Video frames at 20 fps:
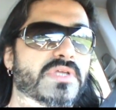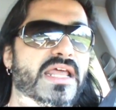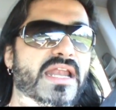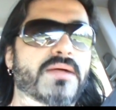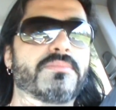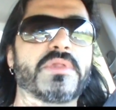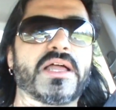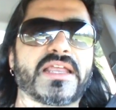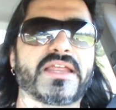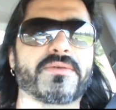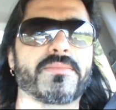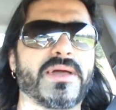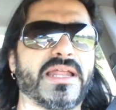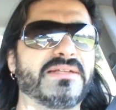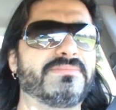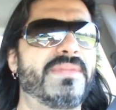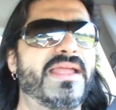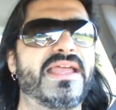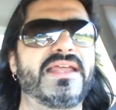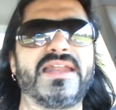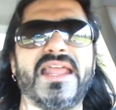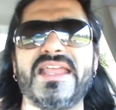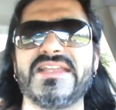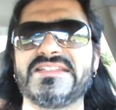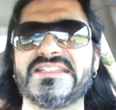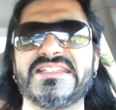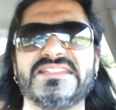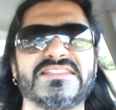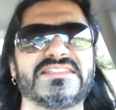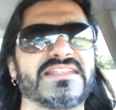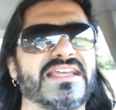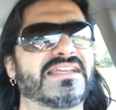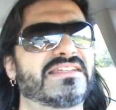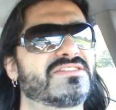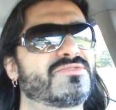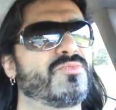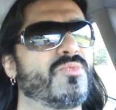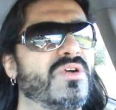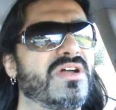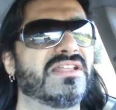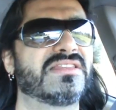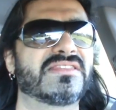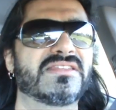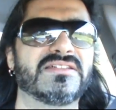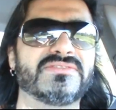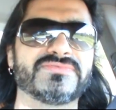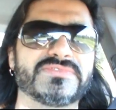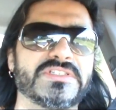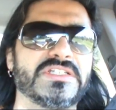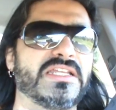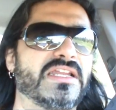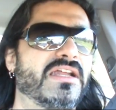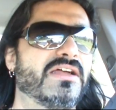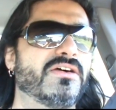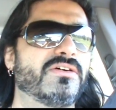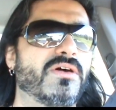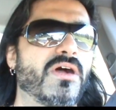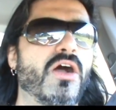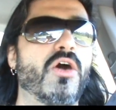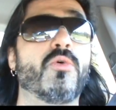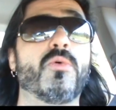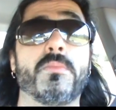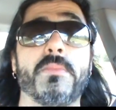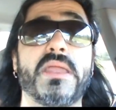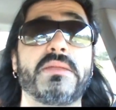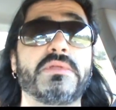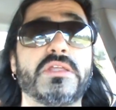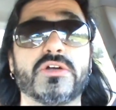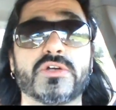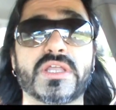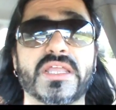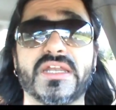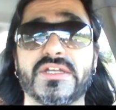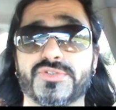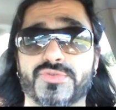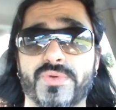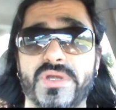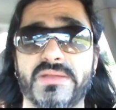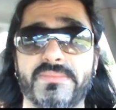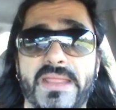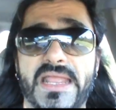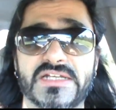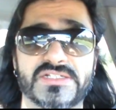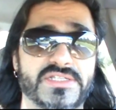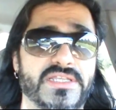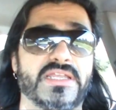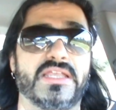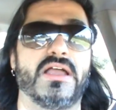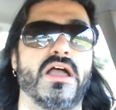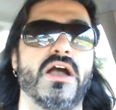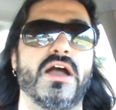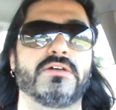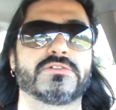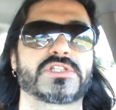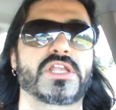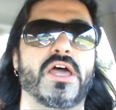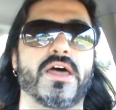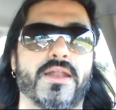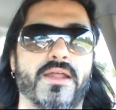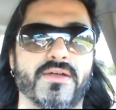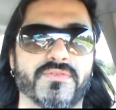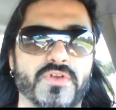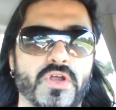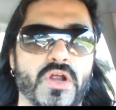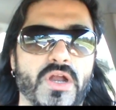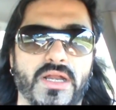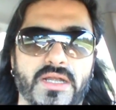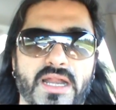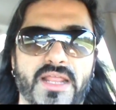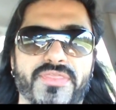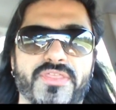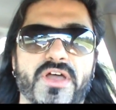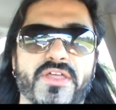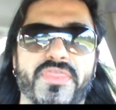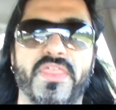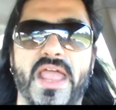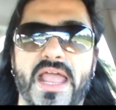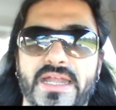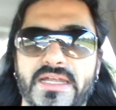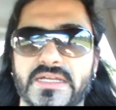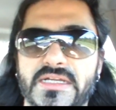And I'm like everybody, man, 18 seconds, what the oh, well, maybe he'll get his rematch. Like, I was caught off guard. I thought that.